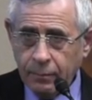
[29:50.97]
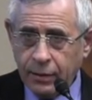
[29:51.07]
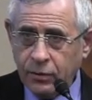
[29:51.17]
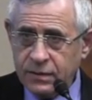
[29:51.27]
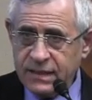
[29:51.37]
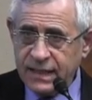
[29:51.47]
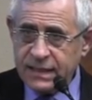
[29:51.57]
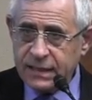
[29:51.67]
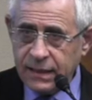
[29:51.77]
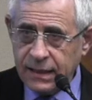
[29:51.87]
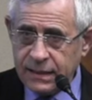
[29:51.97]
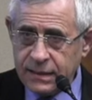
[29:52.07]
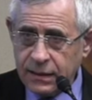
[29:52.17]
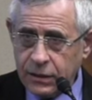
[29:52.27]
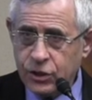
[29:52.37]
Because this
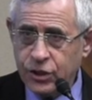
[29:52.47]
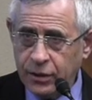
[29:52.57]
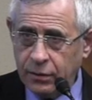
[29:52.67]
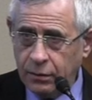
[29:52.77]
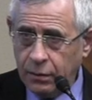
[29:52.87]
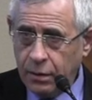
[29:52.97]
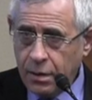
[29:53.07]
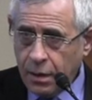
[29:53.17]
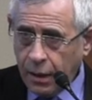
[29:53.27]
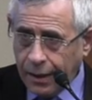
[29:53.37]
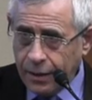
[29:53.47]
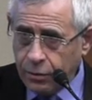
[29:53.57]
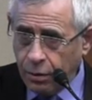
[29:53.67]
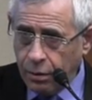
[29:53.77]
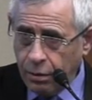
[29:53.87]
is a sheer
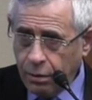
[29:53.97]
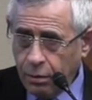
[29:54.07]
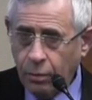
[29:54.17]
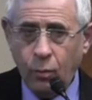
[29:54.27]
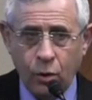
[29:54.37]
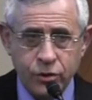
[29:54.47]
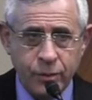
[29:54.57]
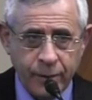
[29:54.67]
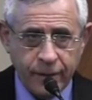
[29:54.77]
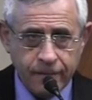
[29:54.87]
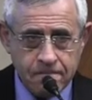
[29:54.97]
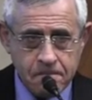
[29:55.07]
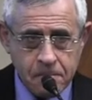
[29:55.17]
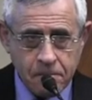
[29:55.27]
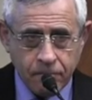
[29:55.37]
idol worshipping.
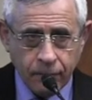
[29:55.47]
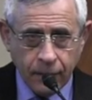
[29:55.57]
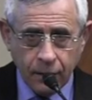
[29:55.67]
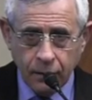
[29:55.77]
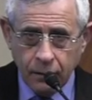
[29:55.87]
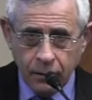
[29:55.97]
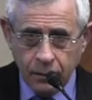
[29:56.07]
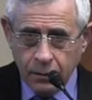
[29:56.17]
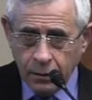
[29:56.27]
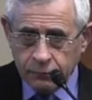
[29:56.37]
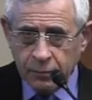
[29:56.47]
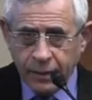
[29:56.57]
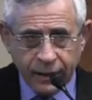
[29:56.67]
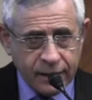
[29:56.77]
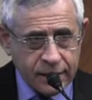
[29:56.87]
Not with
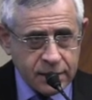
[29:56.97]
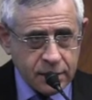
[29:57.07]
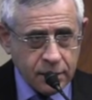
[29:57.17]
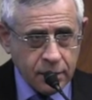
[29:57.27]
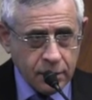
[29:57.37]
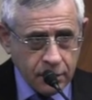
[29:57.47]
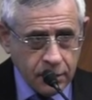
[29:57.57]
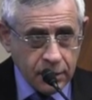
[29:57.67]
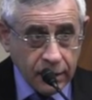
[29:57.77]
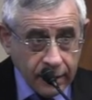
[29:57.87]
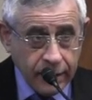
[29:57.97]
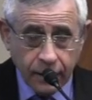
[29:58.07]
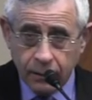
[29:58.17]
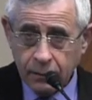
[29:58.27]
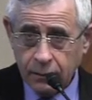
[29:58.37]
brackets,
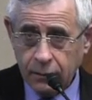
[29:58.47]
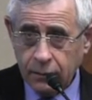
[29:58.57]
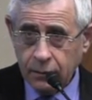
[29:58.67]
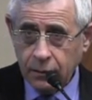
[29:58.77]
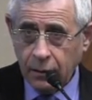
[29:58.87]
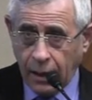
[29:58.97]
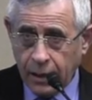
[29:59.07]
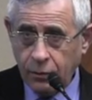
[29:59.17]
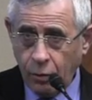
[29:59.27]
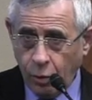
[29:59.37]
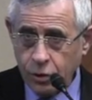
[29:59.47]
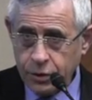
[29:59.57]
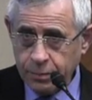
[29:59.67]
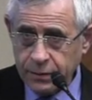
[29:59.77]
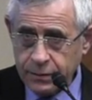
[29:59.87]
real idol
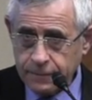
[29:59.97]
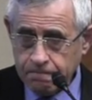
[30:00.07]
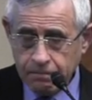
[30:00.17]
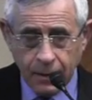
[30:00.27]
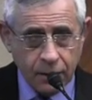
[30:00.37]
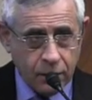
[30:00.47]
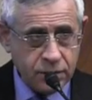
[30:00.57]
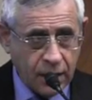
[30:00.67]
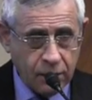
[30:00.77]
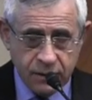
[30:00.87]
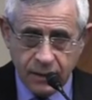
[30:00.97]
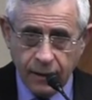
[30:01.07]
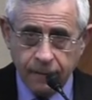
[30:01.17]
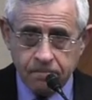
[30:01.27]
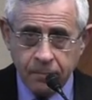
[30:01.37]
worshippers. Those Alawis
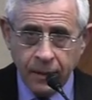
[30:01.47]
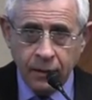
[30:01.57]
are.